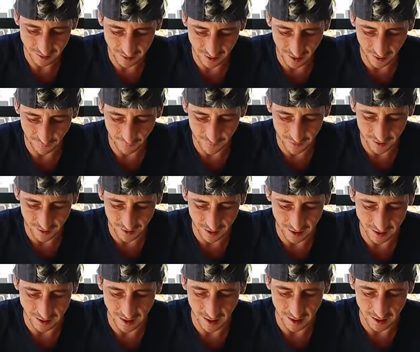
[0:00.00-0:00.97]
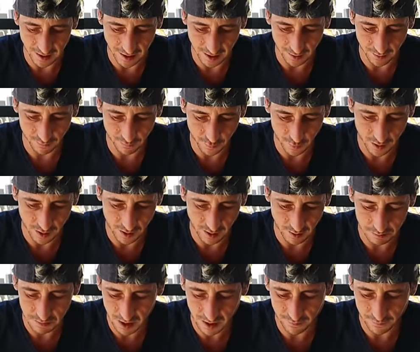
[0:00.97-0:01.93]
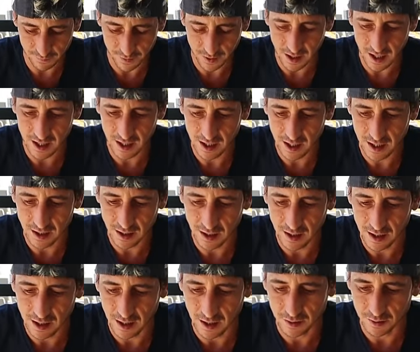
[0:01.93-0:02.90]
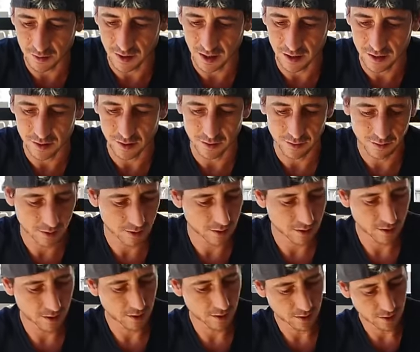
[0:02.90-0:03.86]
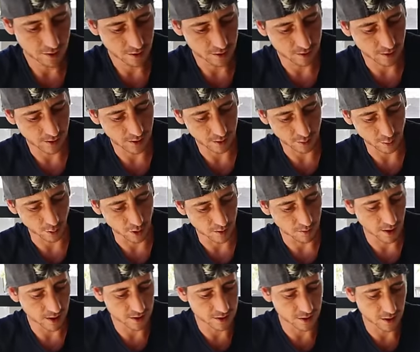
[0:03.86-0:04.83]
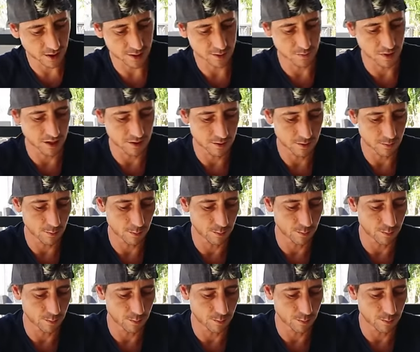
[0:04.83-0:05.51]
Definitely take it. 40. I'm not forgetting anything. I don't think so. Alright, 30 bucks it is, man.